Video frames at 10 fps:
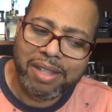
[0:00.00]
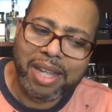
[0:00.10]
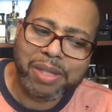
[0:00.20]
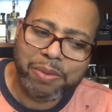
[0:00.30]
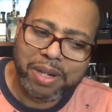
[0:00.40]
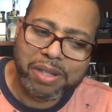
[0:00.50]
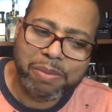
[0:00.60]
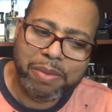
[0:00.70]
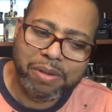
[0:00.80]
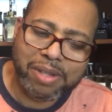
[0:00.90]
That's what it
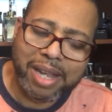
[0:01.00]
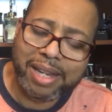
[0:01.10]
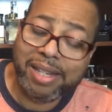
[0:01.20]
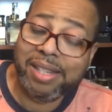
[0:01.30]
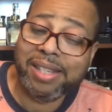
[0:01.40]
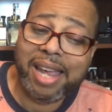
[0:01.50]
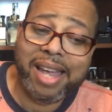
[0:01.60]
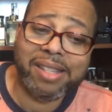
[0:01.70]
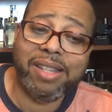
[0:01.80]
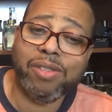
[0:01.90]
smells like. It just
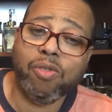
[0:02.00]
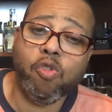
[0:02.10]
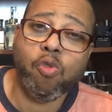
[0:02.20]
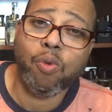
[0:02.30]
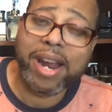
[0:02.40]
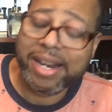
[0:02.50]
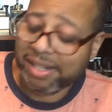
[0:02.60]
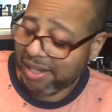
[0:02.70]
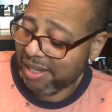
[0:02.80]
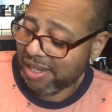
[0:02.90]
has this
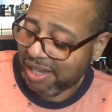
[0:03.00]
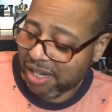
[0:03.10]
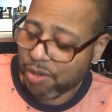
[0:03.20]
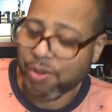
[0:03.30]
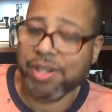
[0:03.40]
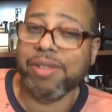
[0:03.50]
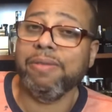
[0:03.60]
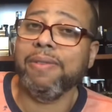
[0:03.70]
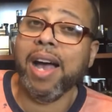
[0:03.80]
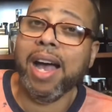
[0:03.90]
great citrus
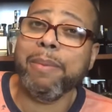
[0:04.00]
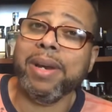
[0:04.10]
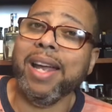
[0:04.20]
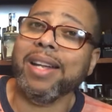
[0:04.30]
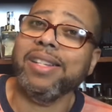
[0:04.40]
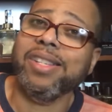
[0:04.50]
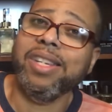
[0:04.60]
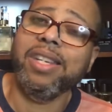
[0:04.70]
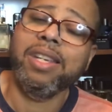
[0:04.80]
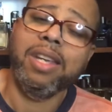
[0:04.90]
vibe, and I can
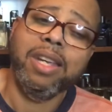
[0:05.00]
see